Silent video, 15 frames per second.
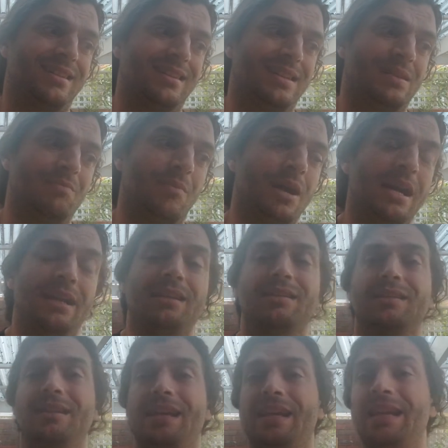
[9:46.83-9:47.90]
might,
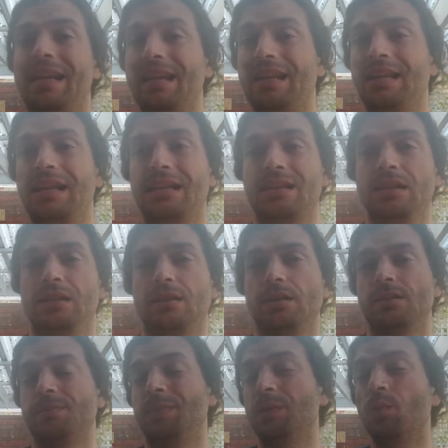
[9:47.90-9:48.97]
again, like
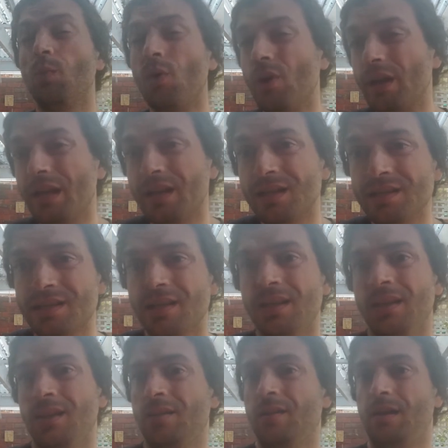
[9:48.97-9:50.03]
there's been warnings
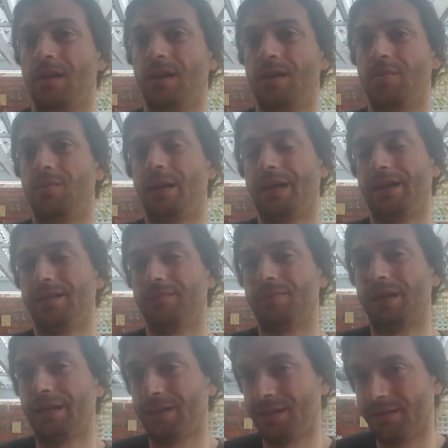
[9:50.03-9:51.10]

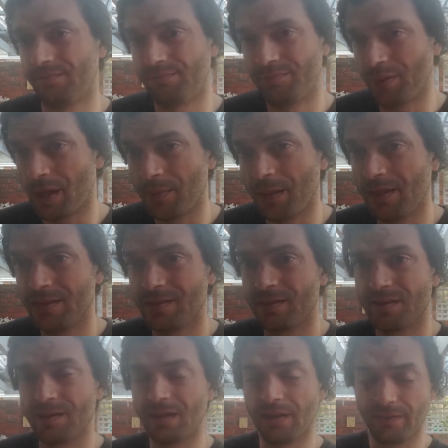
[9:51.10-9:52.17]
by the premiers and
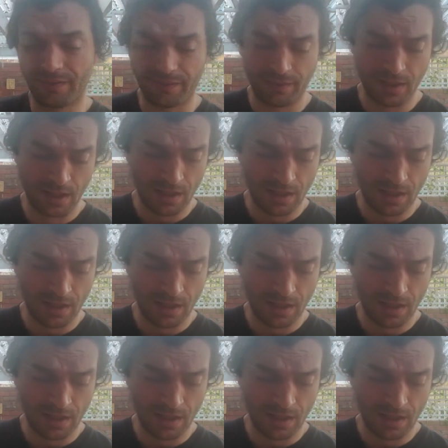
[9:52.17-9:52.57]
stuff